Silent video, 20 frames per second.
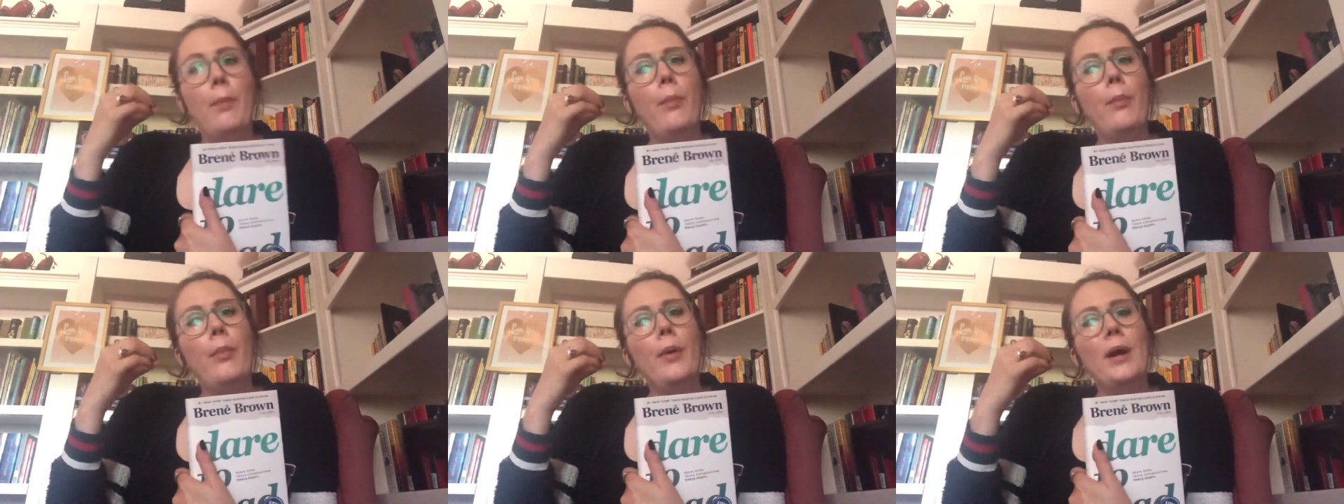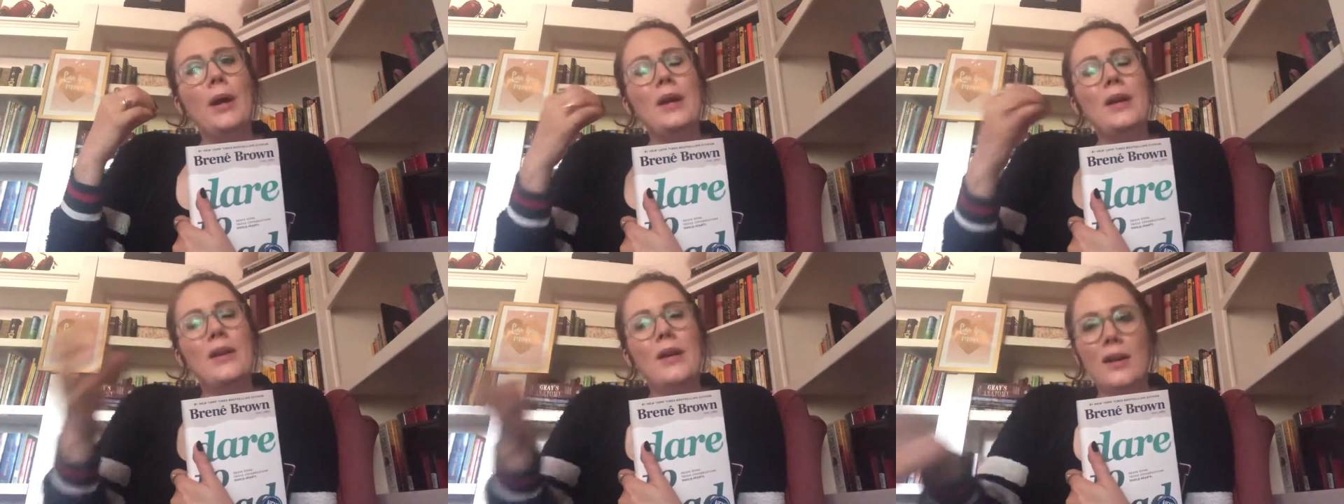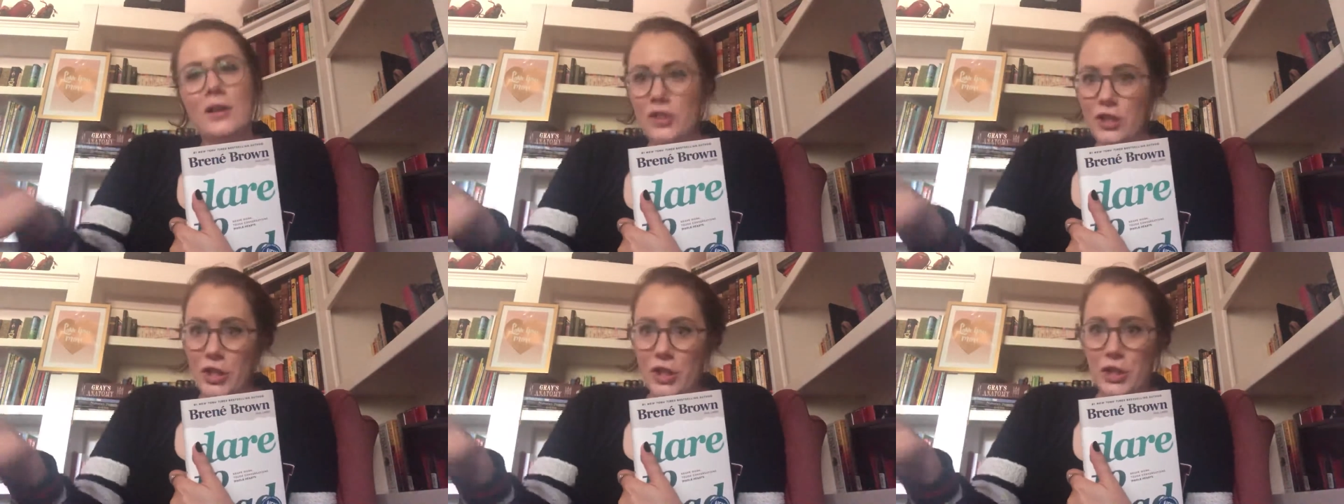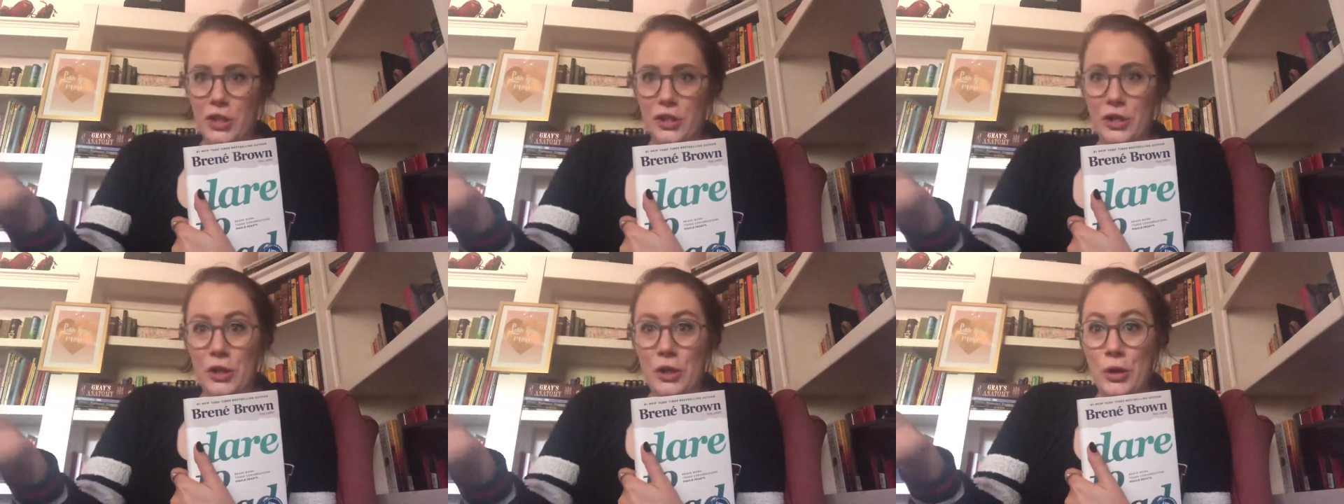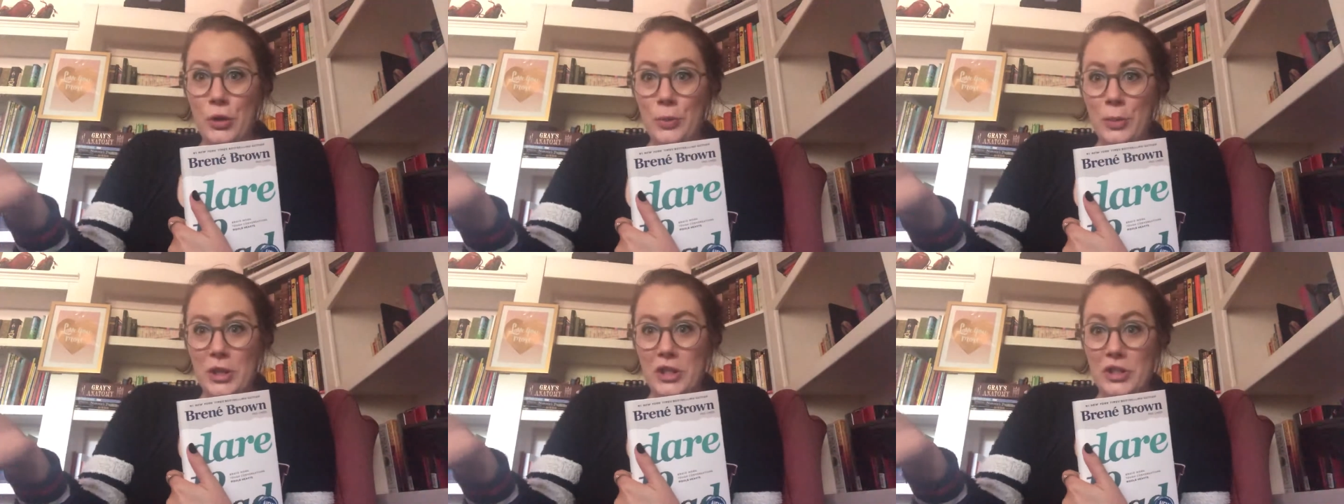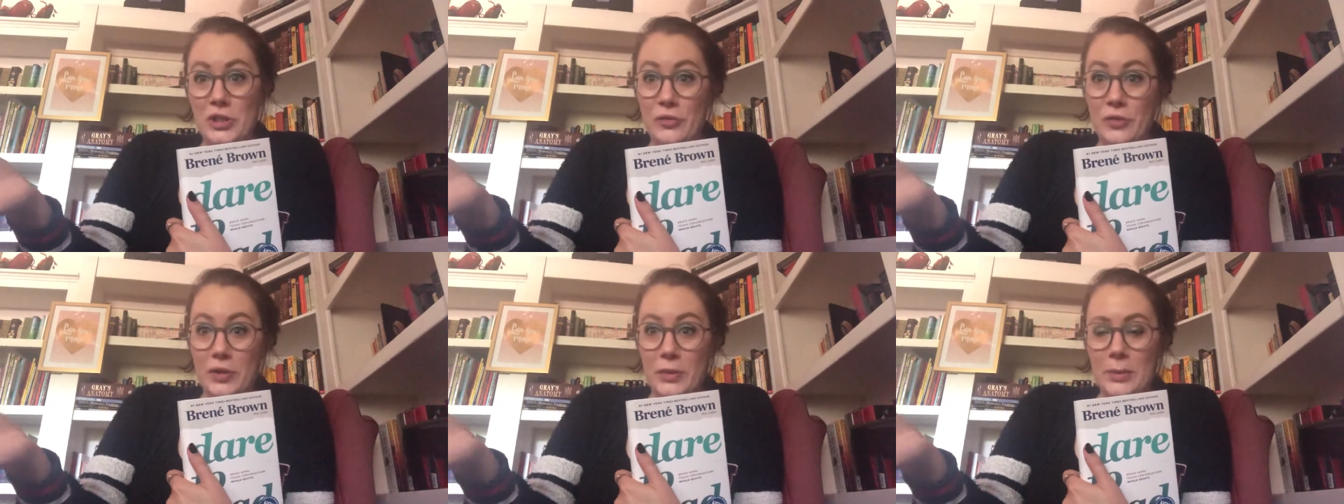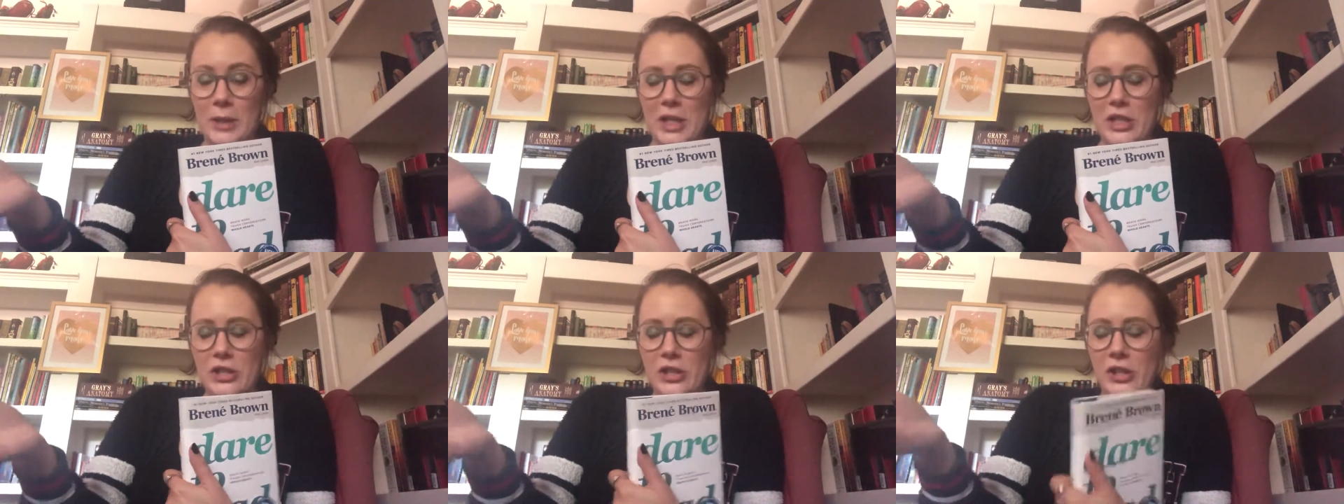but not sharing too much
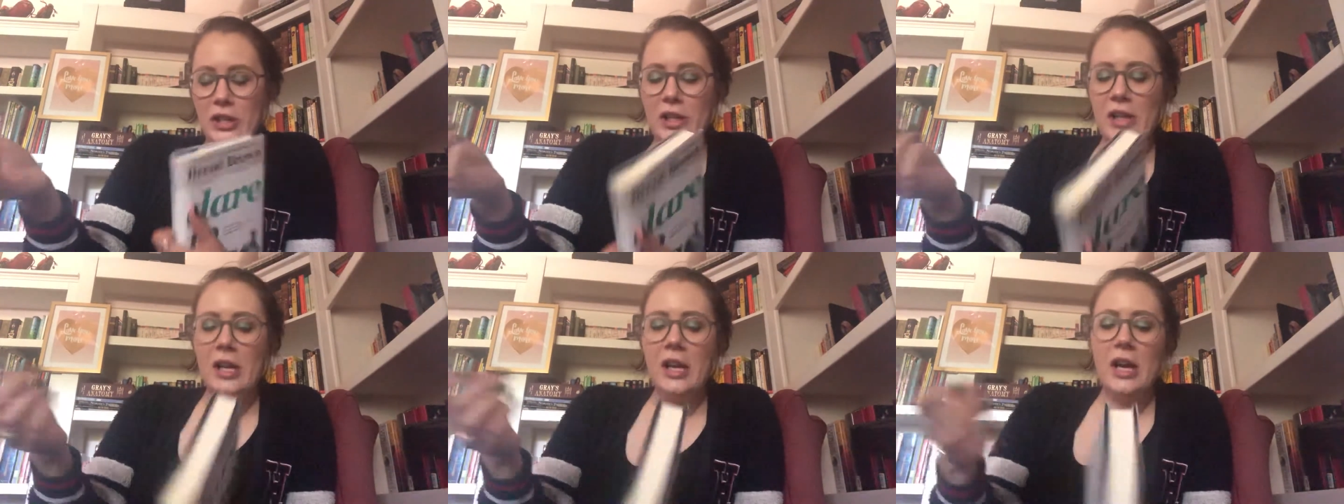information,